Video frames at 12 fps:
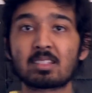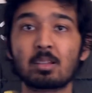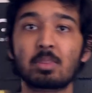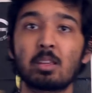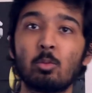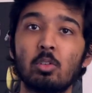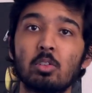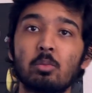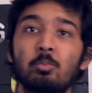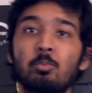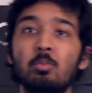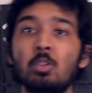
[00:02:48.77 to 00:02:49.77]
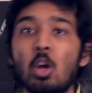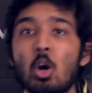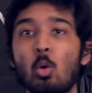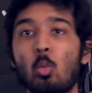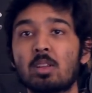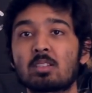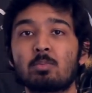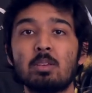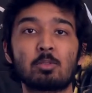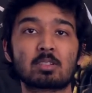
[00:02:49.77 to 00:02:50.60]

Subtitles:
something we'll know once people